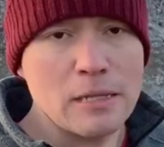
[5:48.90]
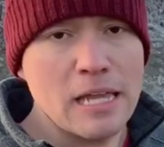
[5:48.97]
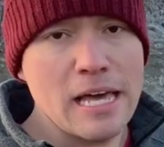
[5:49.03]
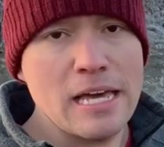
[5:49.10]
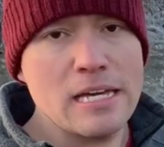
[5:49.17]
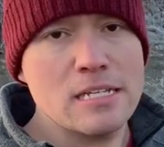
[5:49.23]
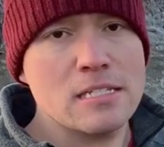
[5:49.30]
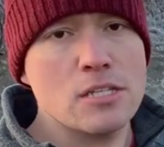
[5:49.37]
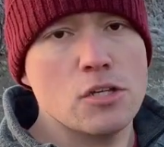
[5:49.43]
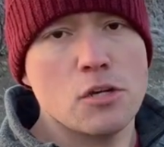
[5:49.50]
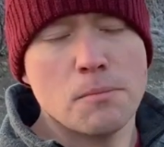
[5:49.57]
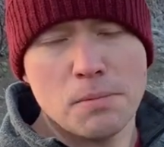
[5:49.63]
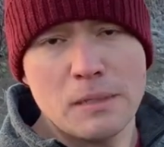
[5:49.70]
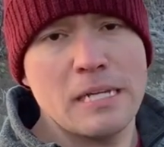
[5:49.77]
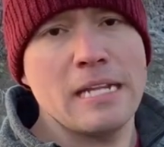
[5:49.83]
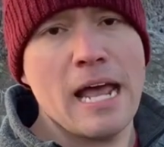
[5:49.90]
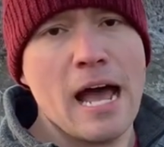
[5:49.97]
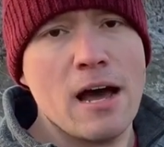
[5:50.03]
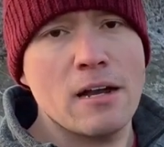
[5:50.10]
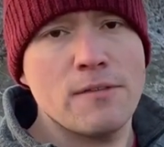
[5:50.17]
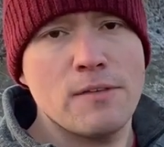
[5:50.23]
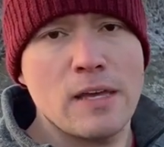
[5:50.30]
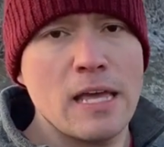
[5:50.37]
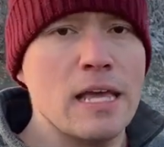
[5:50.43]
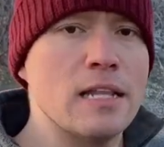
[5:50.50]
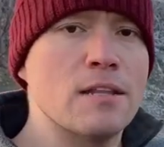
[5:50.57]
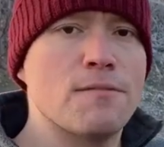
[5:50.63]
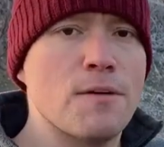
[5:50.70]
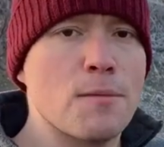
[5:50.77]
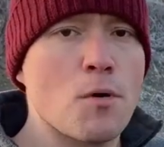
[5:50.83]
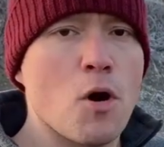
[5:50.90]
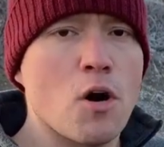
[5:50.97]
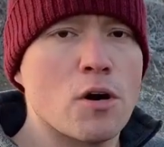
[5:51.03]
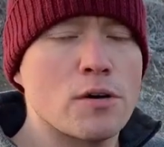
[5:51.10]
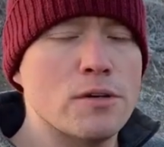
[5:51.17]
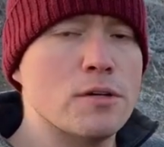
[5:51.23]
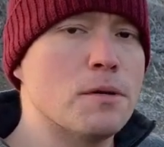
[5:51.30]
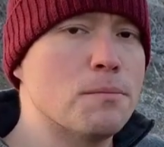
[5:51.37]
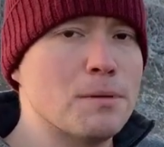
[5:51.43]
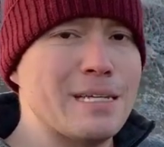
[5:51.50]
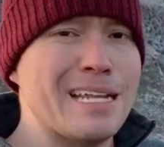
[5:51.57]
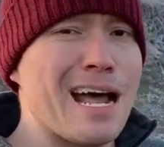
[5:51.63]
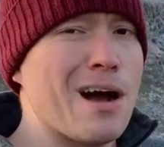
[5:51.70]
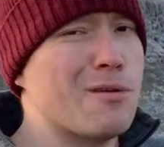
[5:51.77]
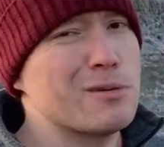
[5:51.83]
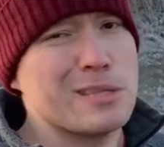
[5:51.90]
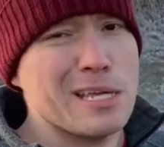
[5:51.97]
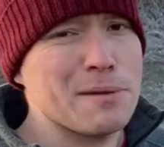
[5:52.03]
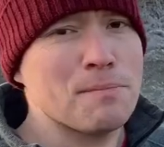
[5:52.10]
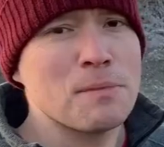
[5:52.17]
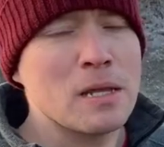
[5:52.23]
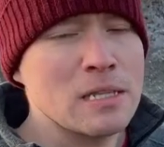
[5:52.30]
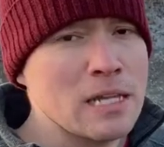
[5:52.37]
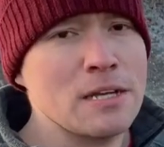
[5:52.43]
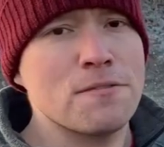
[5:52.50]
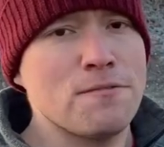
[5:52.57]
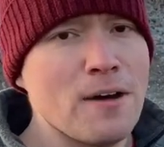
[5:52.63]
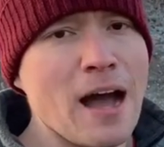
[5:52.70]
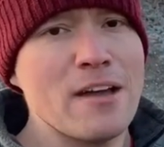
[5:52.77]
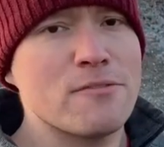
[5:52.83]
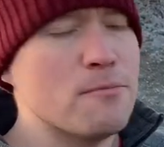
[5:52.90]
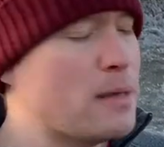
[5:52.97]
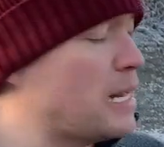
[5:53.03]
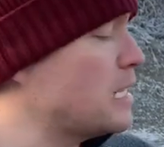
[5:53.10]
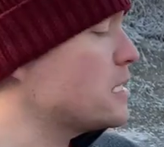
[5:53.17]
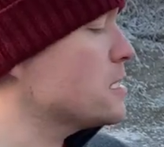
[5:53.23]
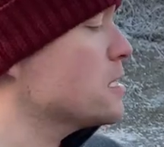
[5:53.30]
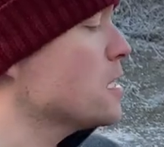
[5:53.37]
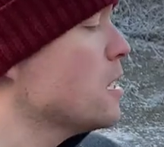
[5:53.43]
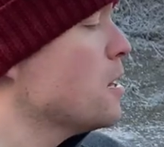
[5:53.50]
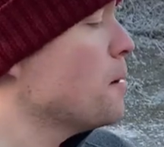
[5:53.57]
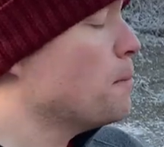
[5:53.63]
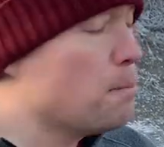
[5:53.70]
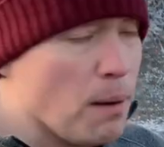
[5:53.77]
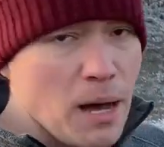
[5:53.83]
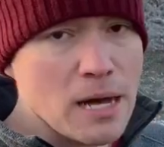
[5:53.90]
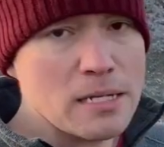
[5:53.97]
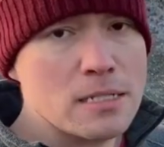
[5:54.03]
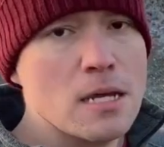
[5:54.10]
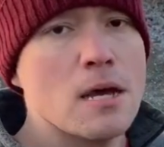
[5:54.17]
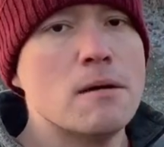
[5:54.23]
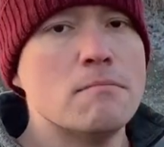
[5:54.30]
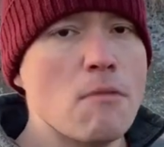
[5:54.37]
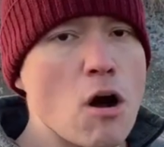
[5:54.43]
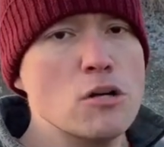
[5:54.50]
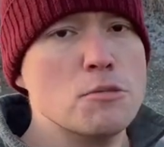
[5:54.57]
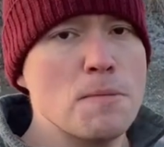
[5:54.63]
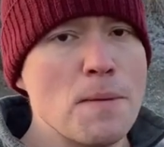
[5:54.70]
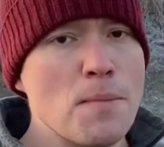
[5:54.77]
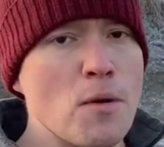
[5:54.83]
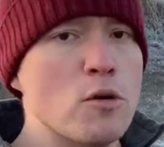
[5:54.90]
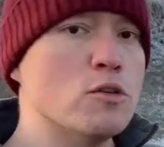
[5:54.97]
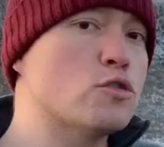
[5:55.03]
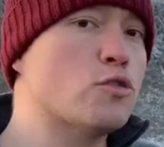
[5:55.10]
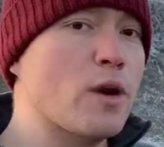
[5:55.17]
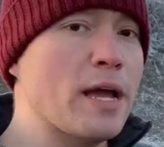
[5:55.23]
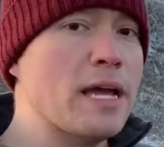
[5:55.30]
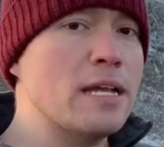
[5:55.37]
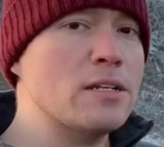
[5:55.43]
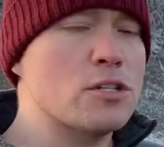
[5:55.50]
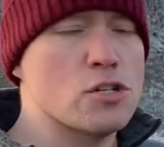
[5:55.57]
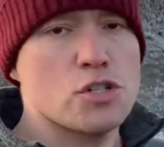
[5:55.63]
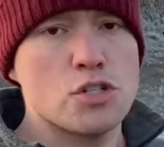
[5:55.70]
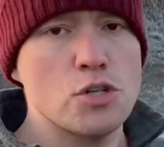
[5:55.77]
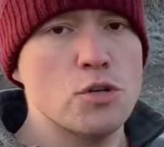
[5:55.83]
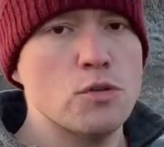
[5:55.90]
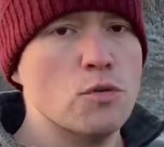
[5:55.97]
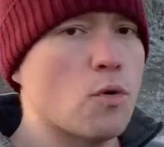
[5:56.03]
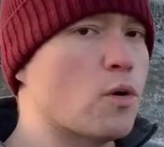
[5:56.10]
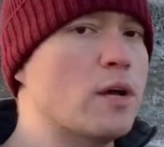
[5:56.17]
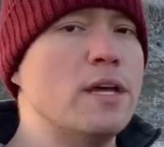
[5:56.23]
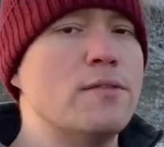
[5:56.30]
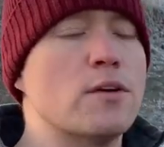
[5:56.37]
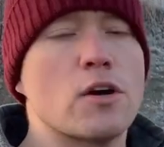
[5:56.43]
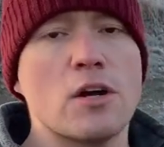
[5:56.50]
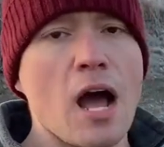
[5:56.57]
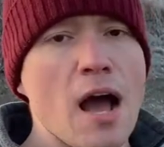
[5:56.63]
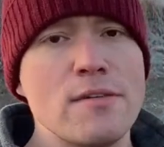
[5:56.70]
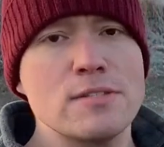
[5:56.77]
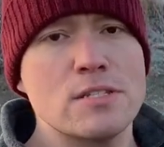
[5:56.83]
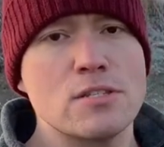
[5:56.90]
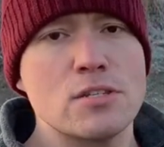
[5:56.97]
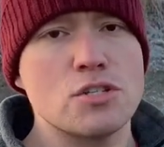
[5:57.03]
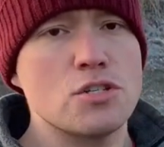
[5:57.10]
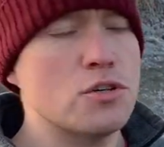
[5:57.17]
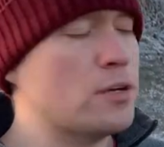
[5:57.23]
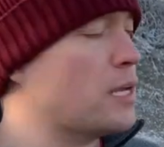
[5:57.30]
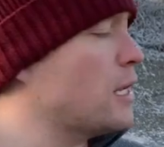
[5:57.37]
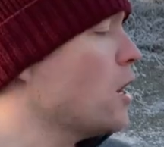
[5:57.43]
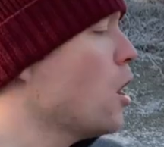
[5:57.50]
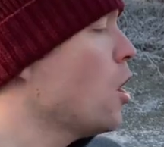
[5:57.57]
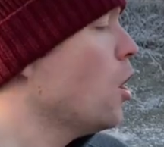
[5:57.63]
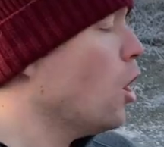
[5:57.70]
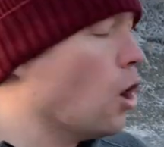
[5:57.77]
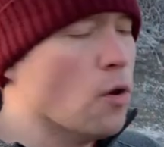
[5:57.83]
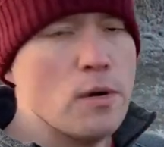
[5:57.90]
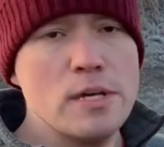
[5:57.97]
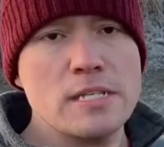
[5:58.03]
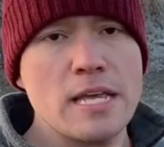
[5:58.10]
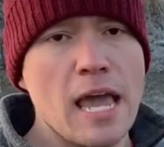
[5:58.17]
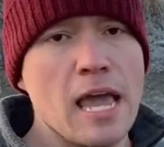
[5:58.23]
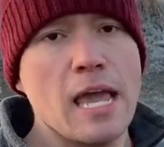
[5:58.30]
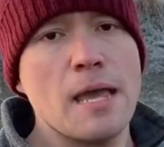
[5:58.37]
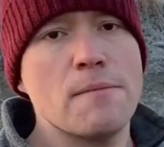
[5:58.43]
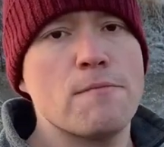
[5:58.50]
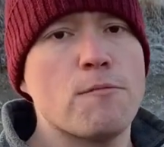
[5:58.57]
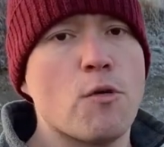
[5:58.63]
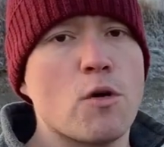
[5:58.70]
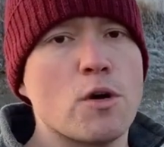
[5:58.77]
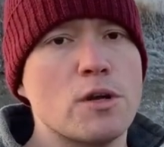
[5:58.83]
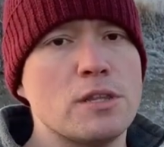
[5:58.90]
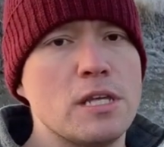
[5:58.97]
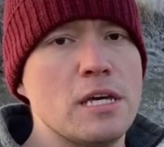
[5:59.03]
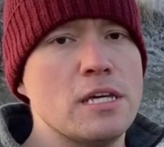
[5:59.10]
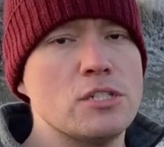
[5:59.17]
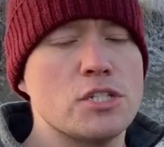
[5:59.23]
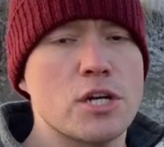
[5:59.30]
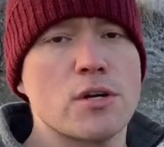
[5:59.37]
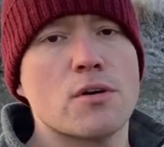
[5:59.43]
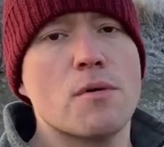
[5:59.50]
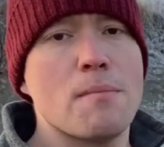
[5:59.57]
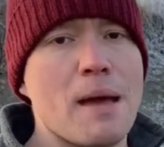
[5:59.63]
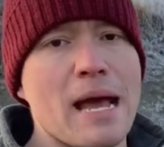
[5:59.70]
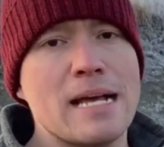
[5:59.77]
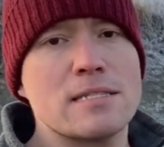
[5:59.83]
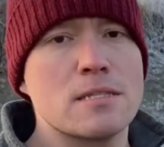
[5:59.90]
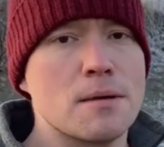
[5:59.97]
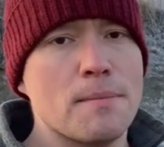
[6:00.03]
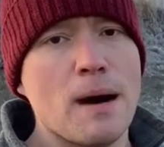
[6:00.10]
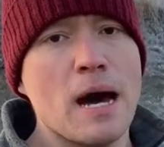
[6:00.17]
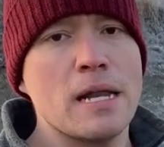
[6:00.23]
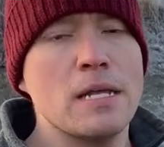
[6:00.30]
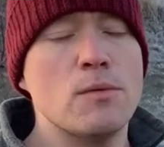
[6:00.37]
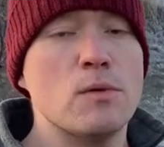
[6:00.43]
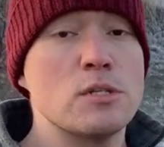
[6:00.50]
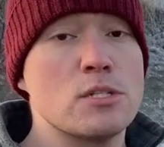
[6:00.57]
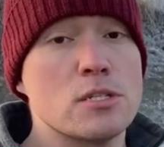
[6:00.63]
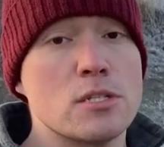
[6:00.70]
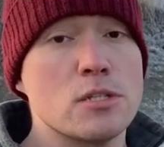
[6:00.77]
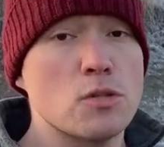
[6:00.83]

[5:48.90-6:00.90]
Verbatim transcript: legs, you can bleed out. If you get hit in the femoral artery, you can bleed out within like five minutes. But most people who train to shoot or even are novices at shooting always aim for the general mass of the body, which is the